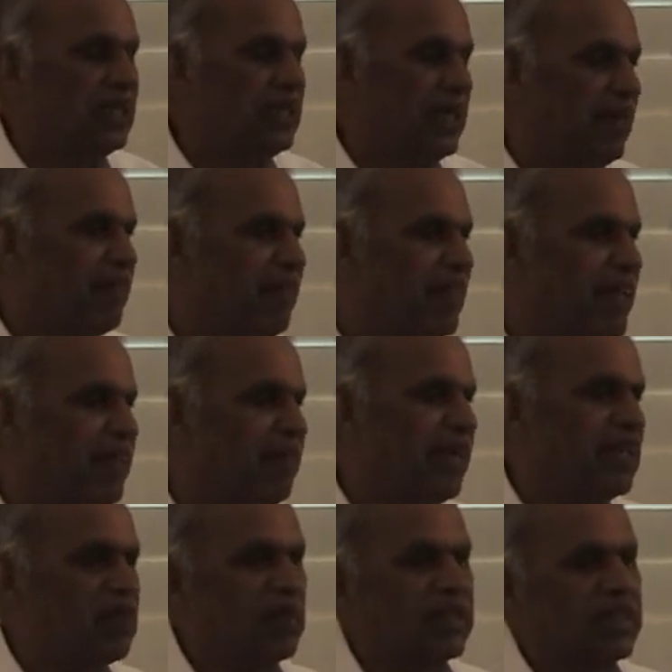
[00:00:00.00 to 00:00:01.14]
Every
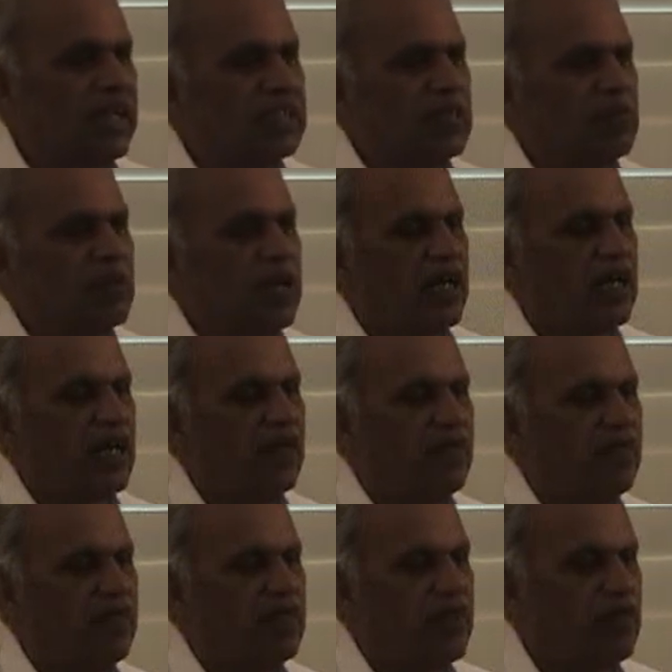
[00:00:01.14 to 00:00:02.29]
Veda mantra is a prana of
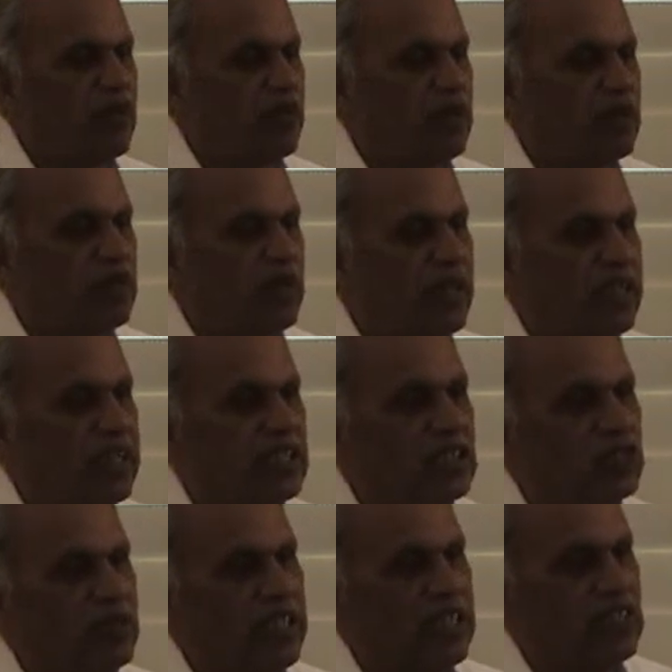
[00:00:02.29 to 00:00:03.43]
the human body and its
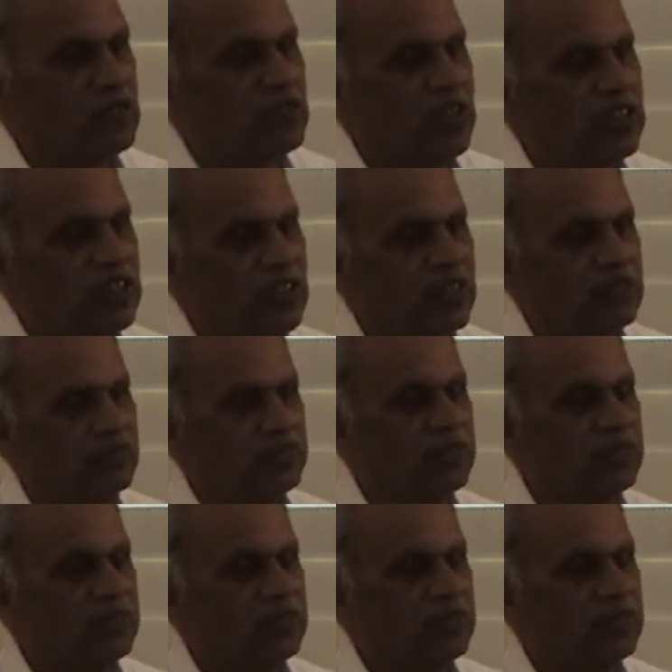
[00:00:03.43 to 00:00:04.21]
various functions.